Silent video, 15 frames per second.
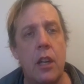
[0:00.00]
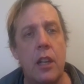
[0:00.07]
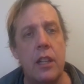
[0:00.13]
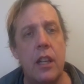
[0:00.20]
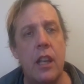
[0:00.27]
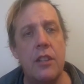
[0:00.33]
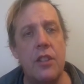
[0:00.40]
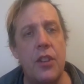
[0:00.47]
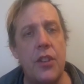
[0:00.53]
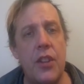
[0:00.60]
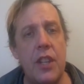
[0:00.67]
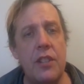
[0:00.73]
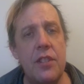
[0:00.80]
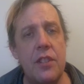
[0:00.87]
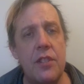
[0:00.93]
He has a
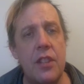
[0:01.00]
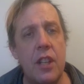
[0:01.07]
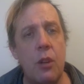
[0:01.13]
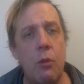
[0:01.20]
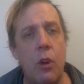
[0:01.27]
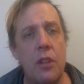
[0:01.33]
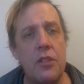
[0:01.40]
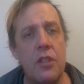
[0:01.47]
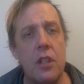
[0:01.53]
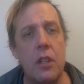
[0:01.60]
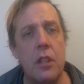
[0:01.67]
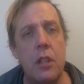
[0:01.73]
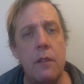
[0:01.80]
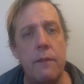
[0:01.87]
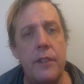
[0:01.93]
thesis that he wants to
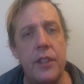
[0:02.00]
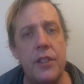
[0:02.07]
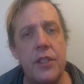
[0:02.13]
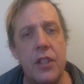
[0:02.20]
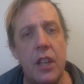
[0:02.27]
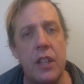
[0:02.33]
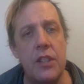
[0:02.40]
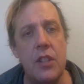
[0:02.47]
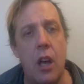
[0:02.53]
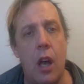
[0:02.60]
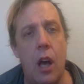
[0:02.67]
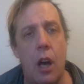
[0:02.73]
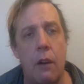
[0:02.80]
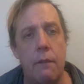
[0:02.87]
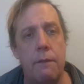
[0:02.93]
convince us
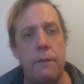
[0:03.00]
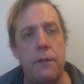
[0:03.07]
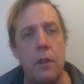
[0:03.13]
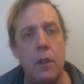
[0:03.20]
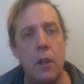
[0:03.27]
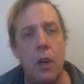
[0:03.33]
of.